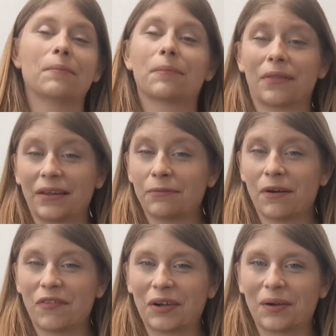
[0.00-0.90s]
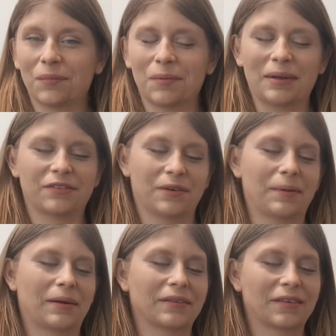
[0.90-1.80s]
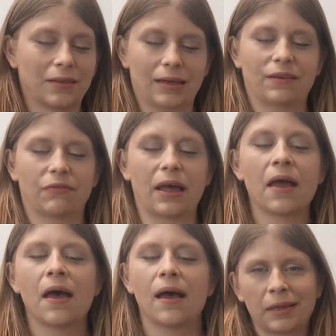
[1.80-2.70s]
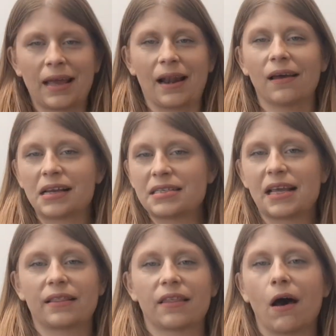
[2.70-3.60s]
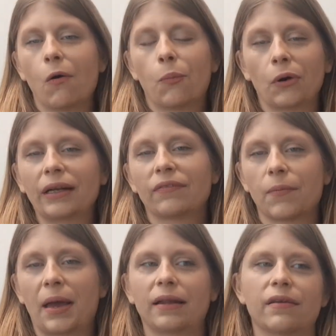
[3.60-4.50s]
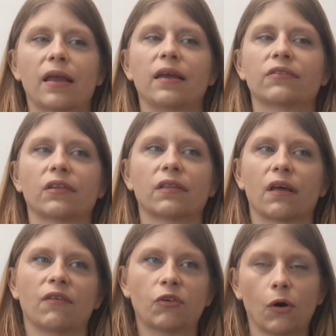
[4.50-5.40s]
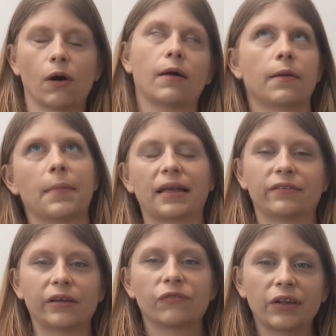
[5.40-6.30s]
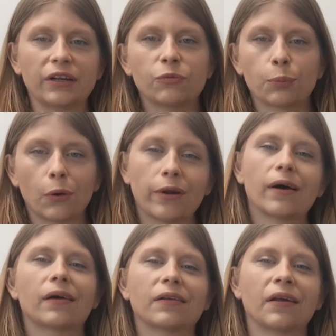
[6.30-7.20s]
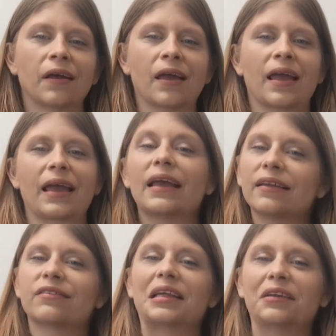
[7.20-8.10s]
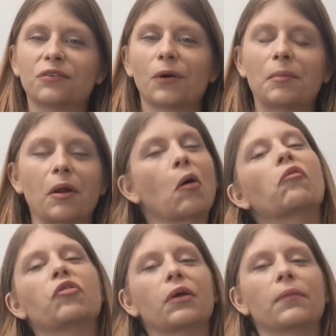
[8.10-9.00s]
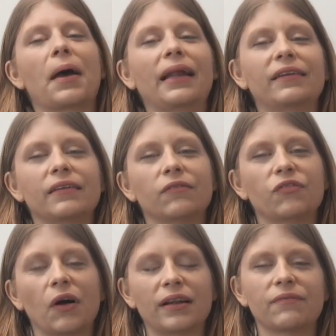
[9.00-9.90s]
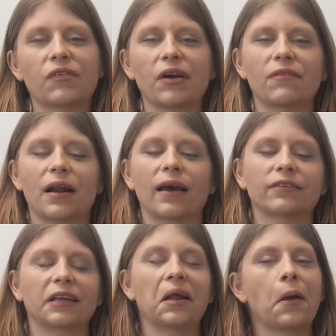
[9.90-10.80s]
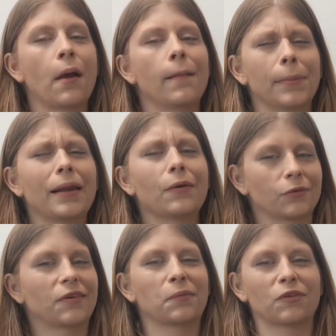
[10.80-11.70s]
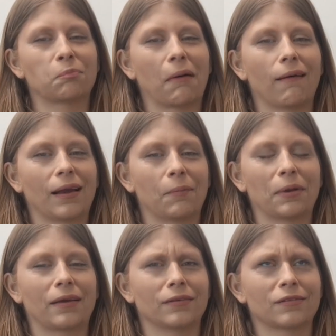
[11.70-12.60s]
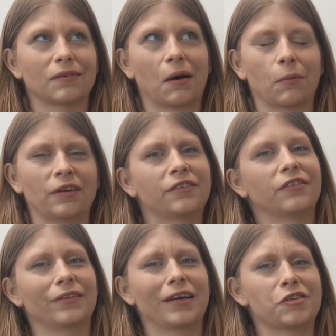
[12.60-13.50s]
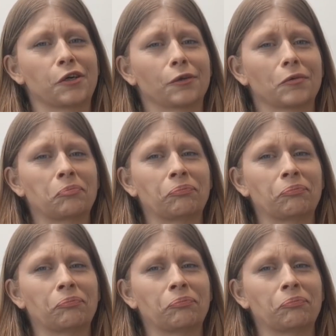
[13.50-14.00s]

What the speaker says: but they were very complimentary about it, so thank you for that. But yeah, like I said, the whole point of the painting isn't that I've got an amazing finished product. It is the enjoyment of doing the painting and find it very relaxing, but it also was partly because I wanted to do that joke.